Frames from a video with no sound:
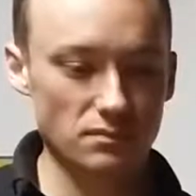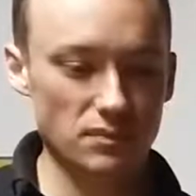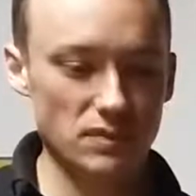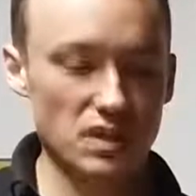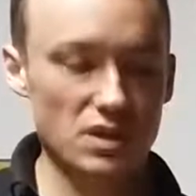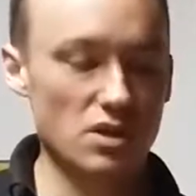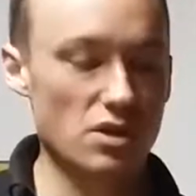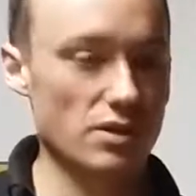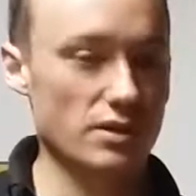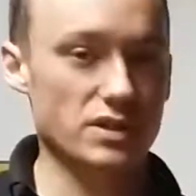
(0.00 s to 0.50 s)

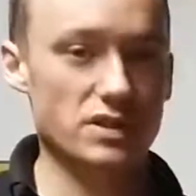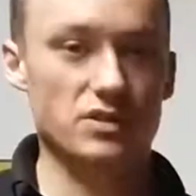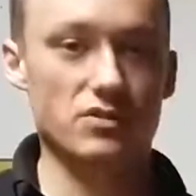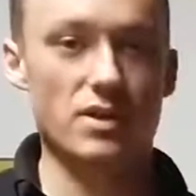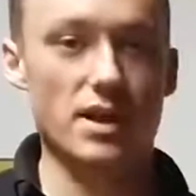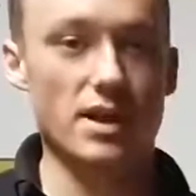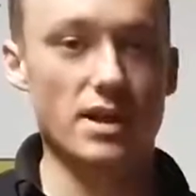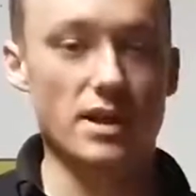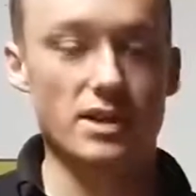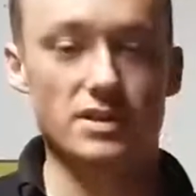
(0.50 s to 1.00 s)
it's
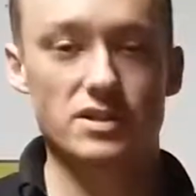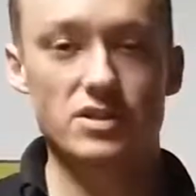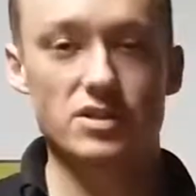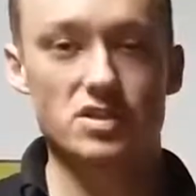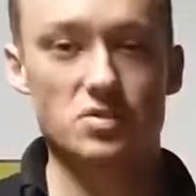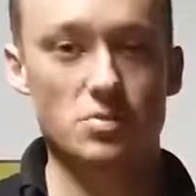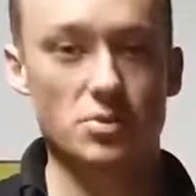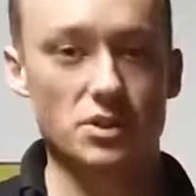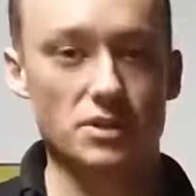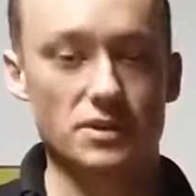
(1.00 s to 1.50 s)
great. It's used
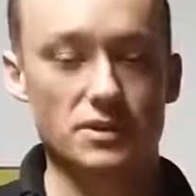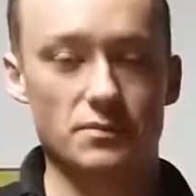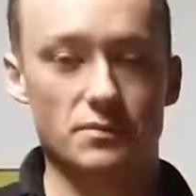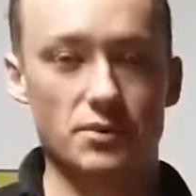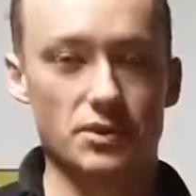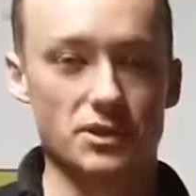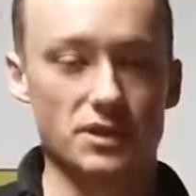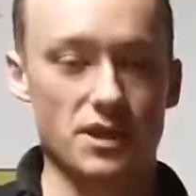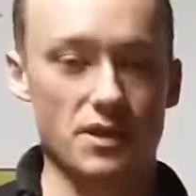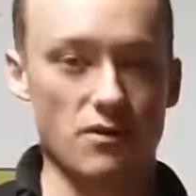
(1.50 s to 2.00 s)
to put
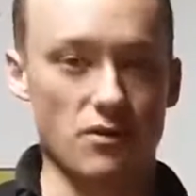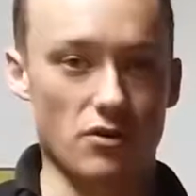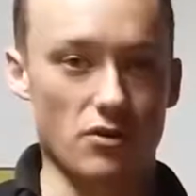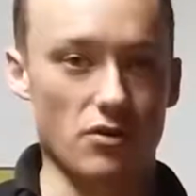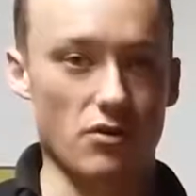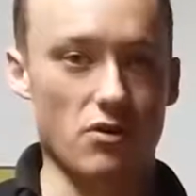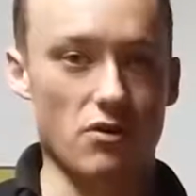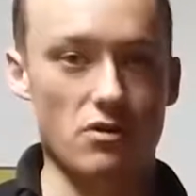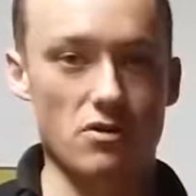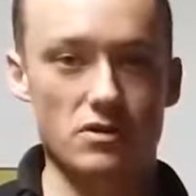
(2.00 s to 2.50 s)
together
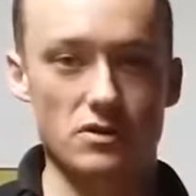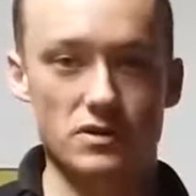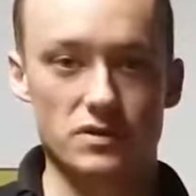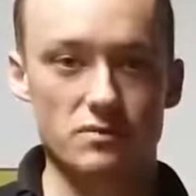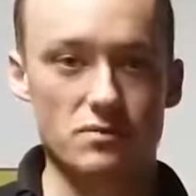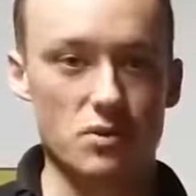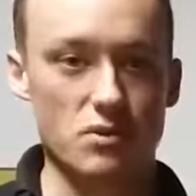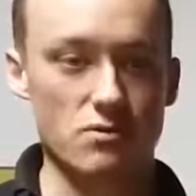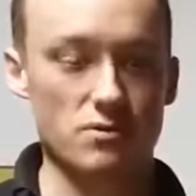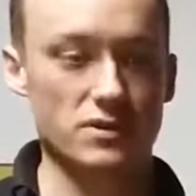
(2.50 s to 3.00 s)
cars,
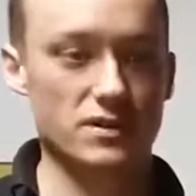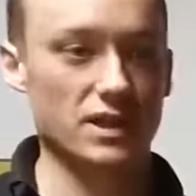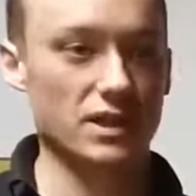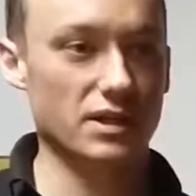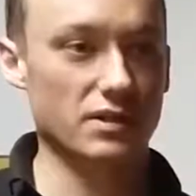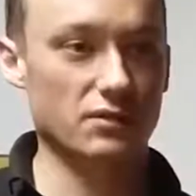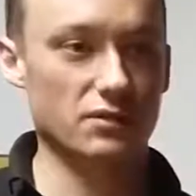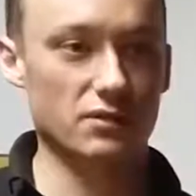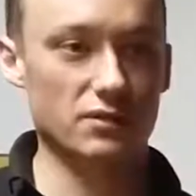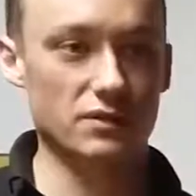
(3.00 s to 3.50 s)

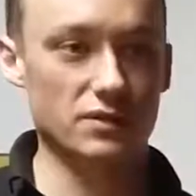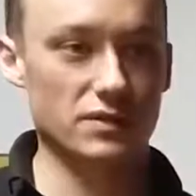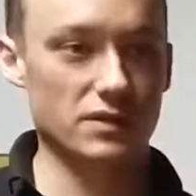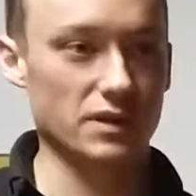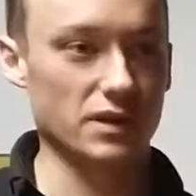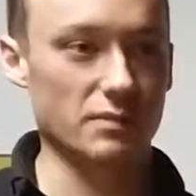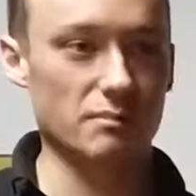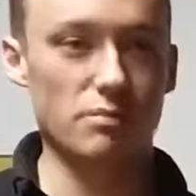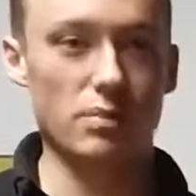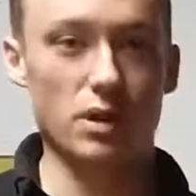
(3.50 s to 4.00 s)
motorcycles,
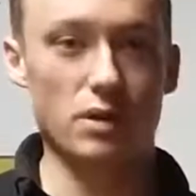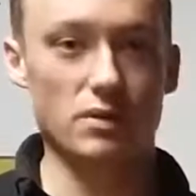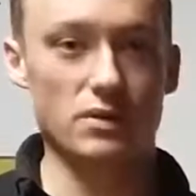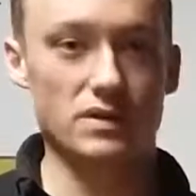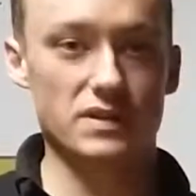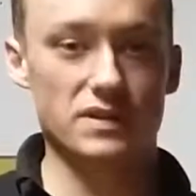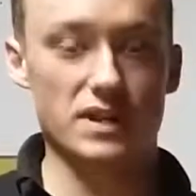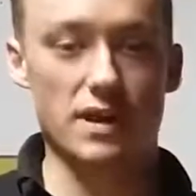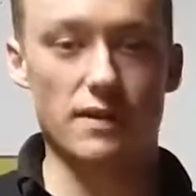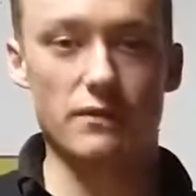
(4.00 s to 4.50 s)
like
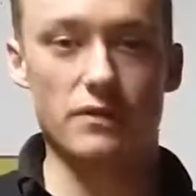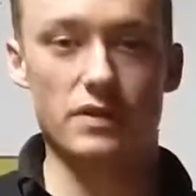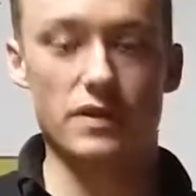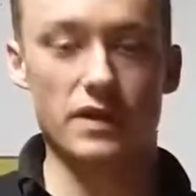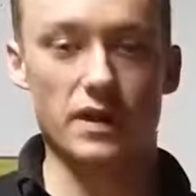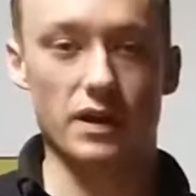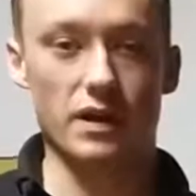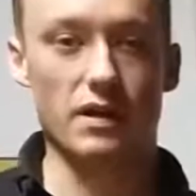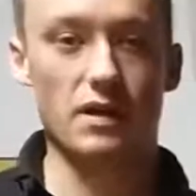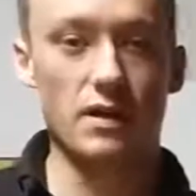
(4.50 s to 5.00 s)
boats,
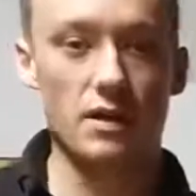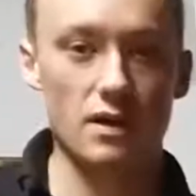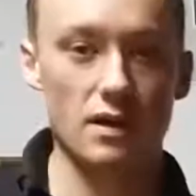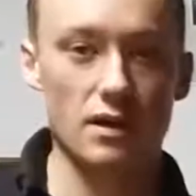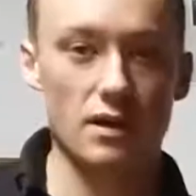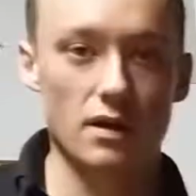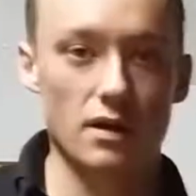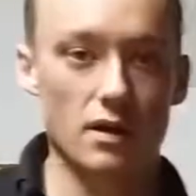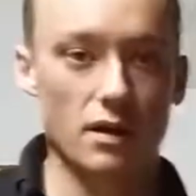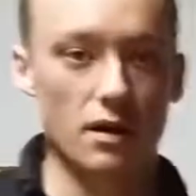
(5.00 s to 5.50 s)
everything.
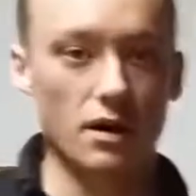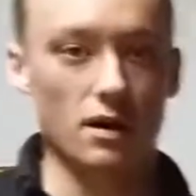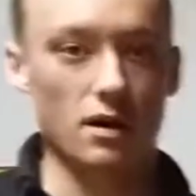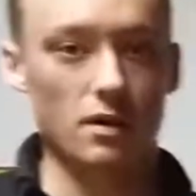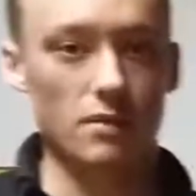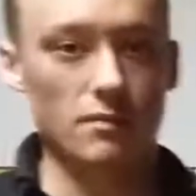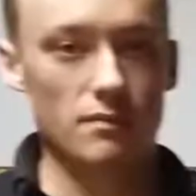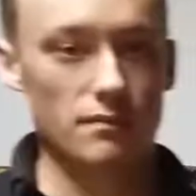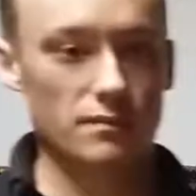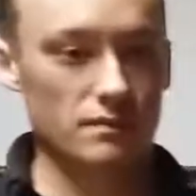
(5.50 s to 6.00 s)

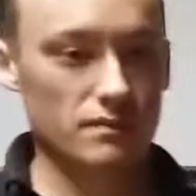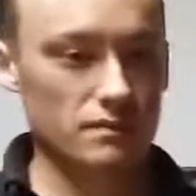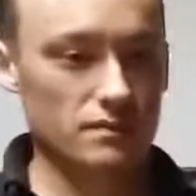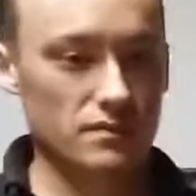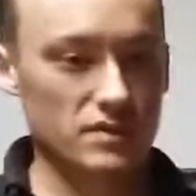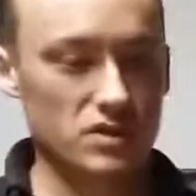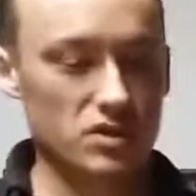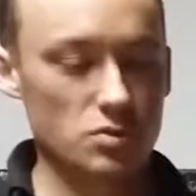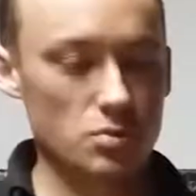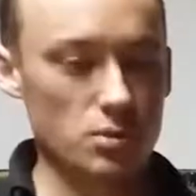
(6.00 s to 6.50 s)

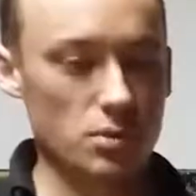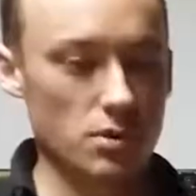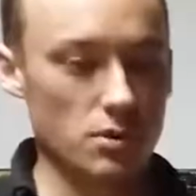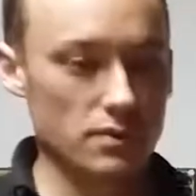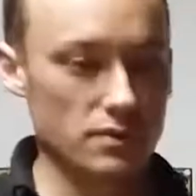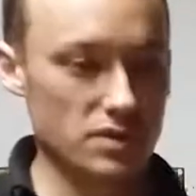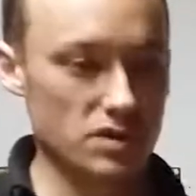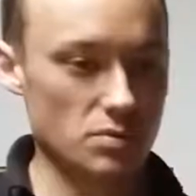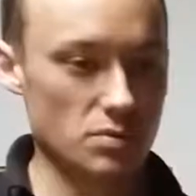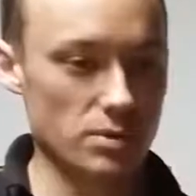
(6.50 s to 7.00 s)
Super
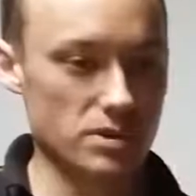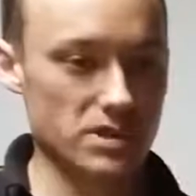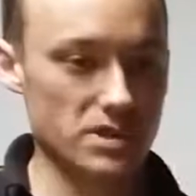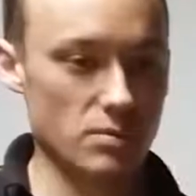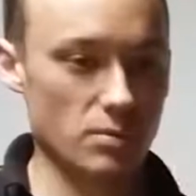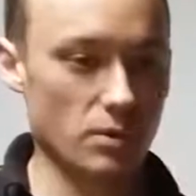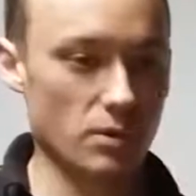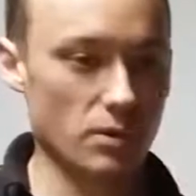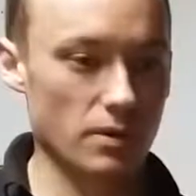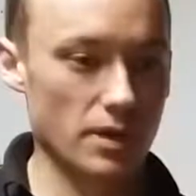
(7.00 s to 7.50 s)

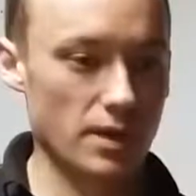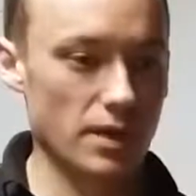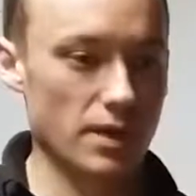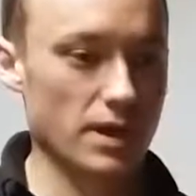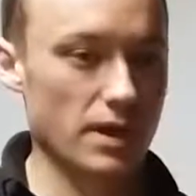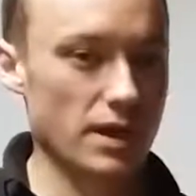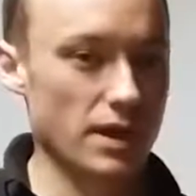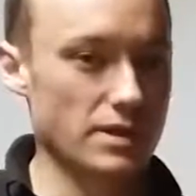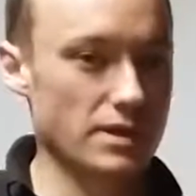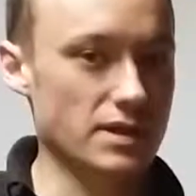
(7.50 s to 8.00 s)
simple.
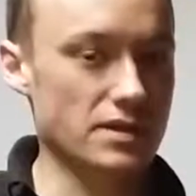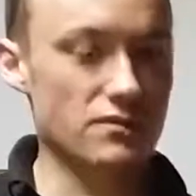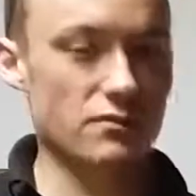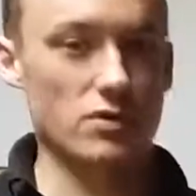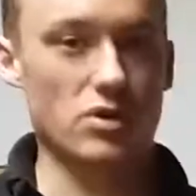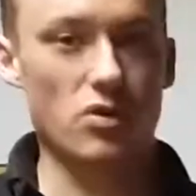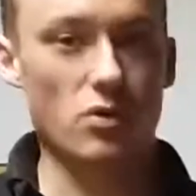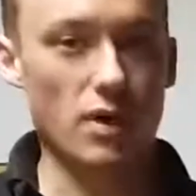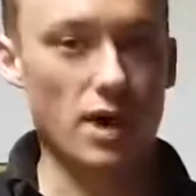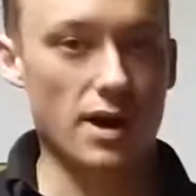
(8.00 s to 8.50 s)
It doesn't
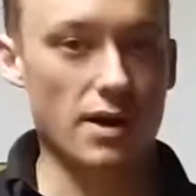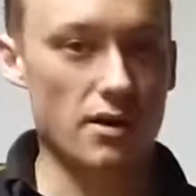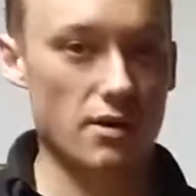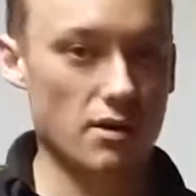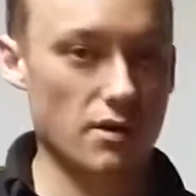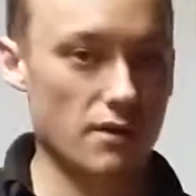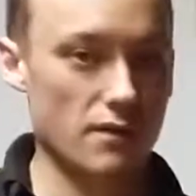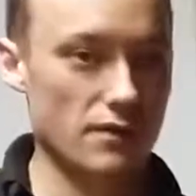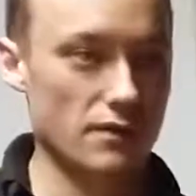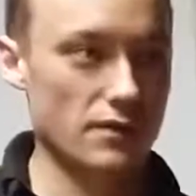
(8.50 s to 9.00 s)

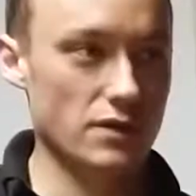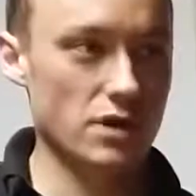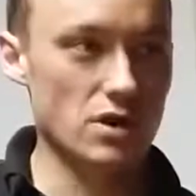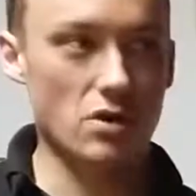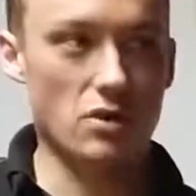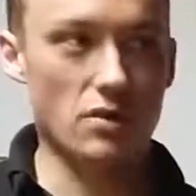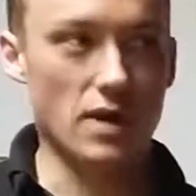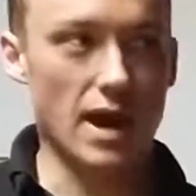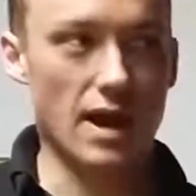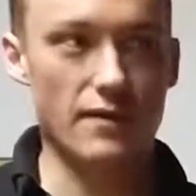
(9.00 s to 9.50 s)
require
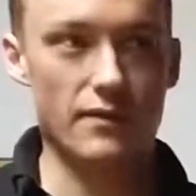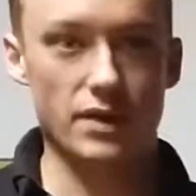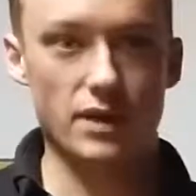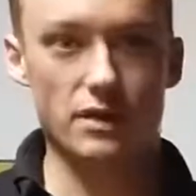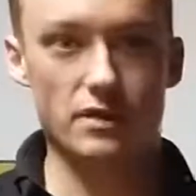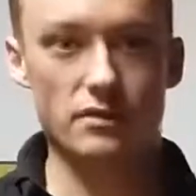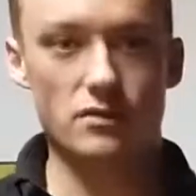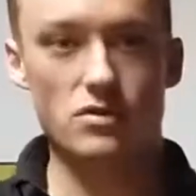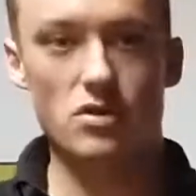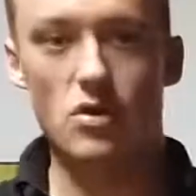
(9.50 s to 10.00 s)

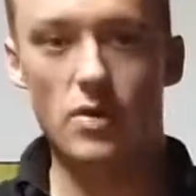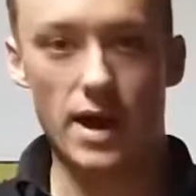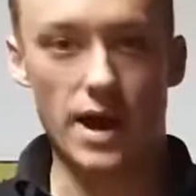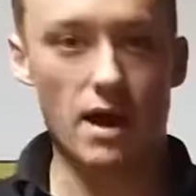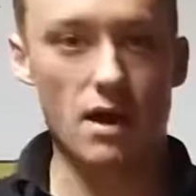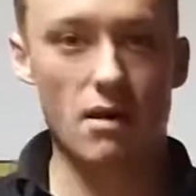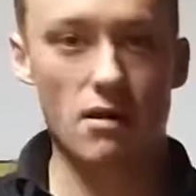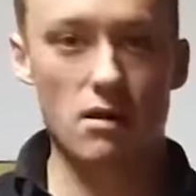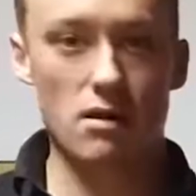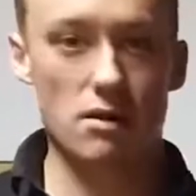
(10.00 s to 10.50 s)
having no
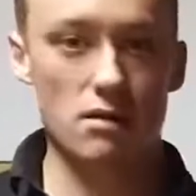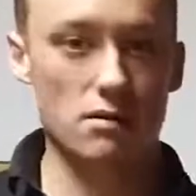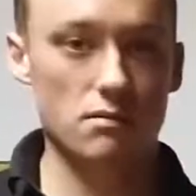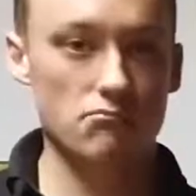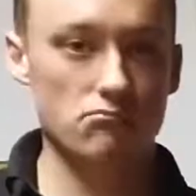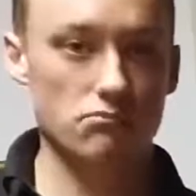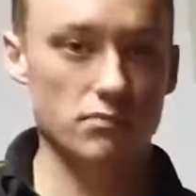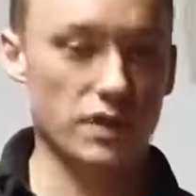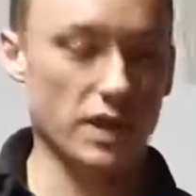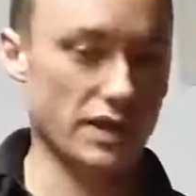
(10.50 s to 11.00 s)
air
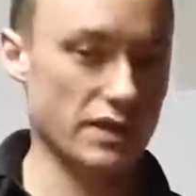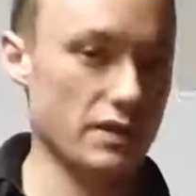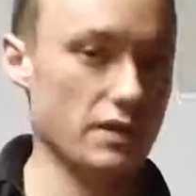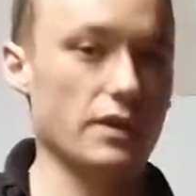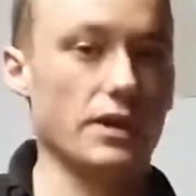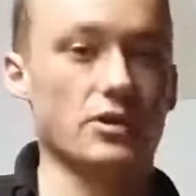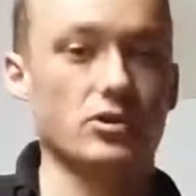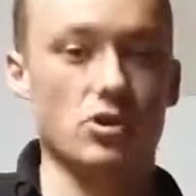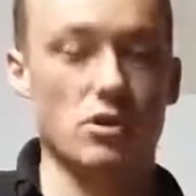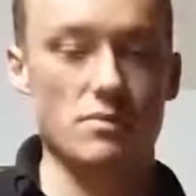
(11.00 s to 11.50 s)
like the
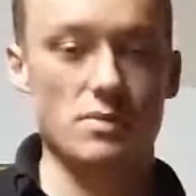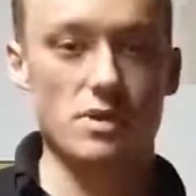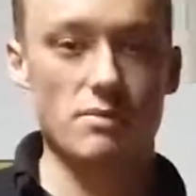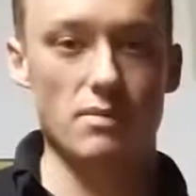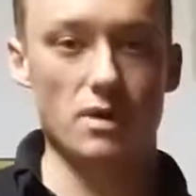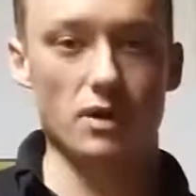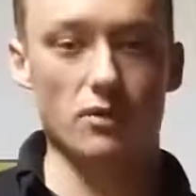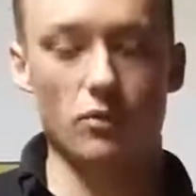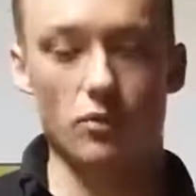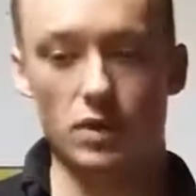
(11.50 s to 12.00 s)
electron beam
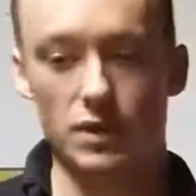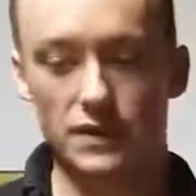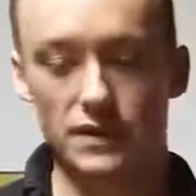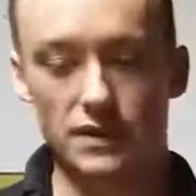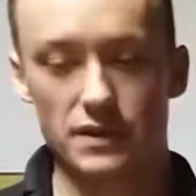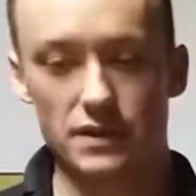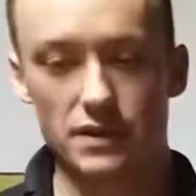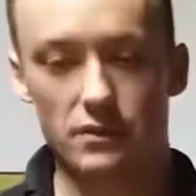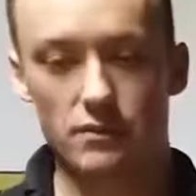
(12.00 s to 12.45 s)
melting